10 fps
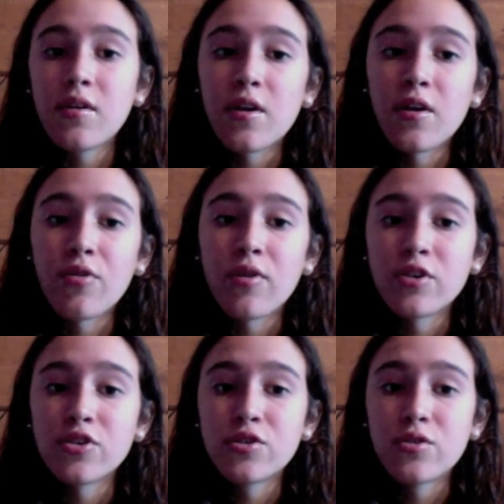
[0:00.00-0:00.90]
only a
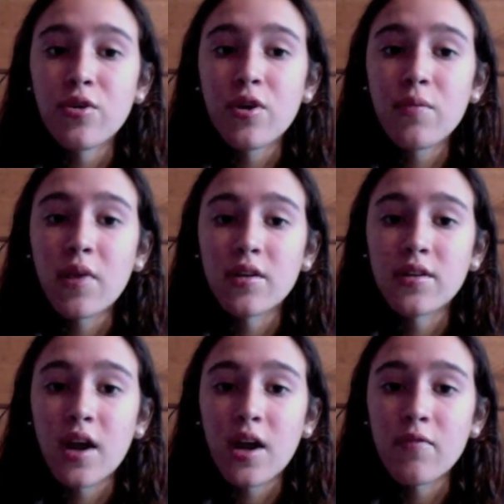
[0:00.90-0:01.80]
short amount of
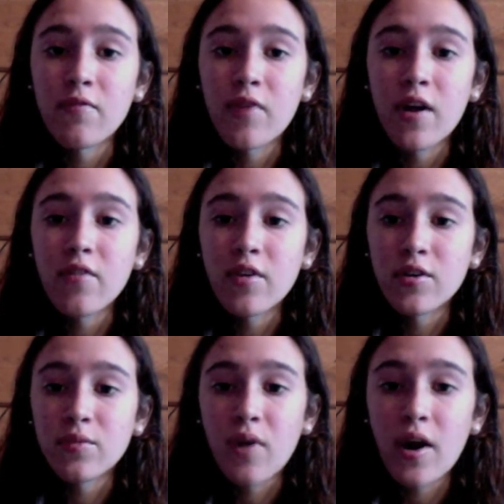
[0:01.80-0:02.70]
time 5 years
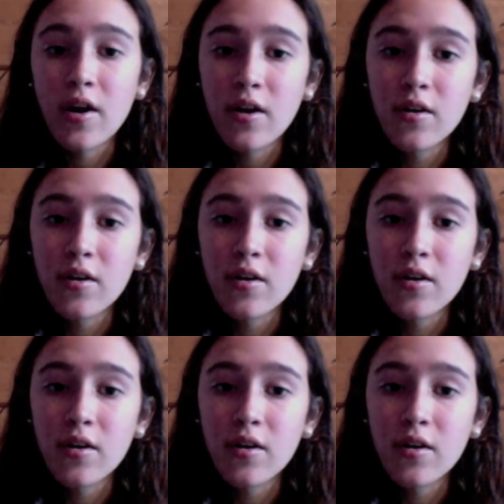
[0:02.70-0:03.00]
prior.